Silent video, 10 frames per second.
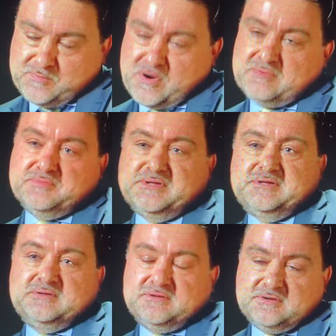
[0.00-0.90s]

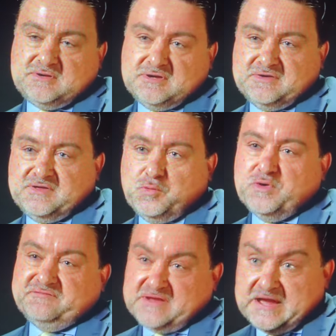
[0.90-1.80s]
Probably could have. It
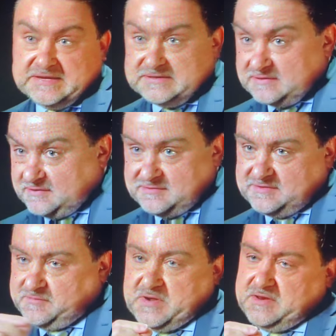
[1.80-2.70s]
would have tightened
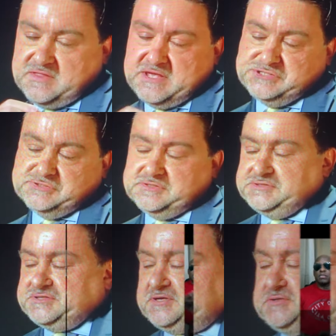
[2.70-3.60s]
despite the nature of
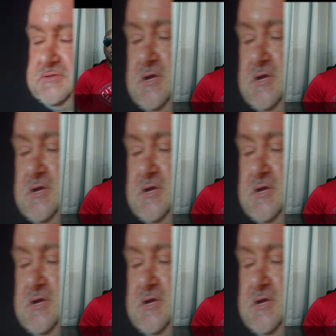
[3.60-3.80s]
those things.